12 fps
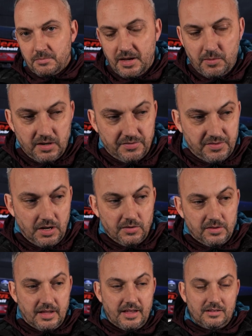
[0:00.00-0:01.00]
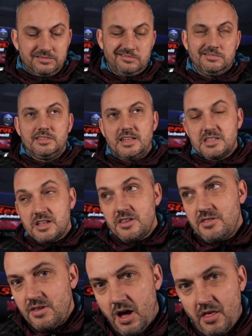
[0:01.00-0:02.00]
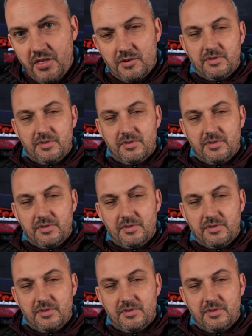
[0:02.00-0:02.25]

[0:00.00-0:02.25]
You may well have known that. That's another